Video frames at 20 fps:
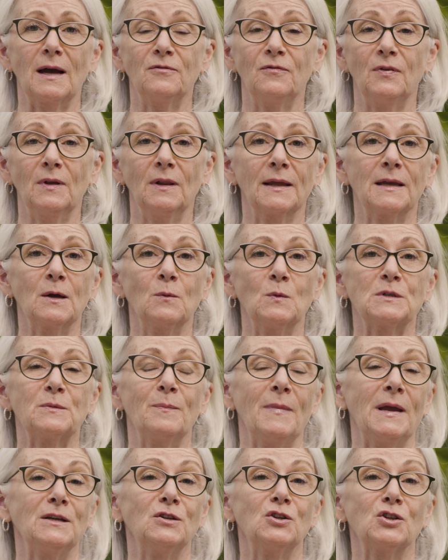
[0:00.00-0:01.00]
I feel like it
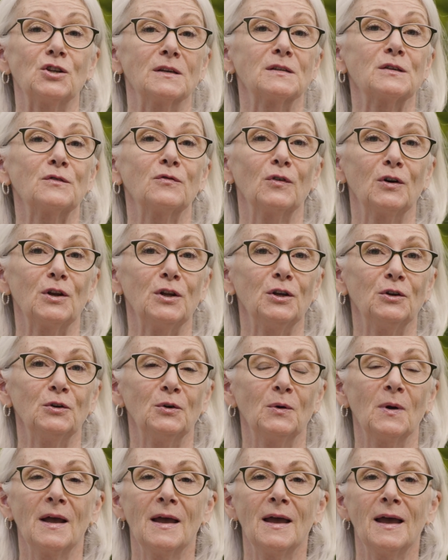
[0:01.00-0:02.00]
was made just for
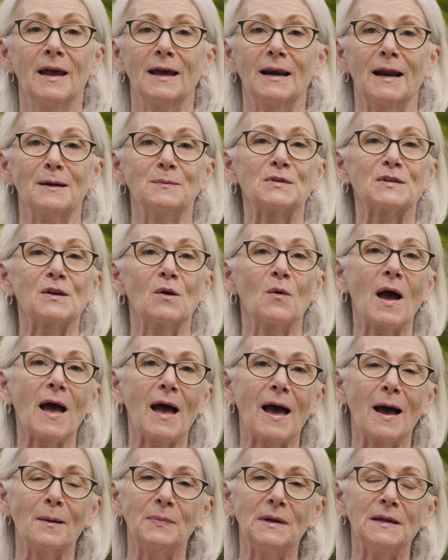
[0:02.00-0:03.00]
you, and I'm so
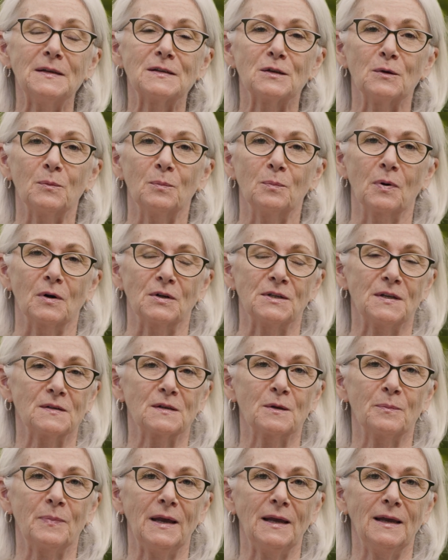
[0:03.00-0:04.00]
happy to
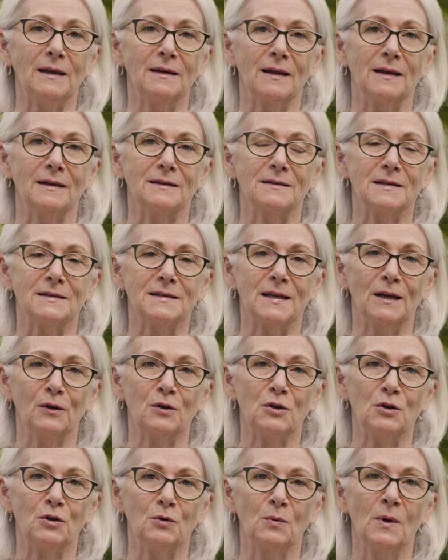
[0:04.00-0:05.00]
participate and to
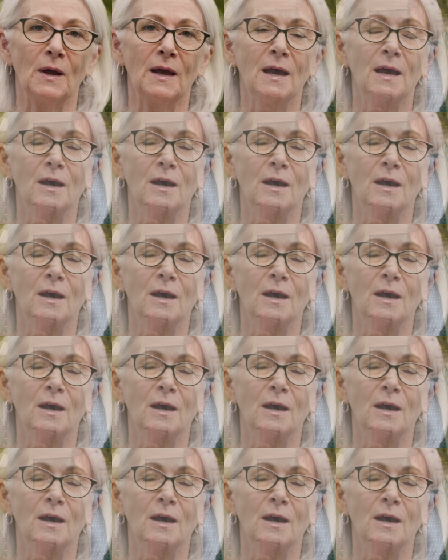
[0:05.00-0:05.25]
tell you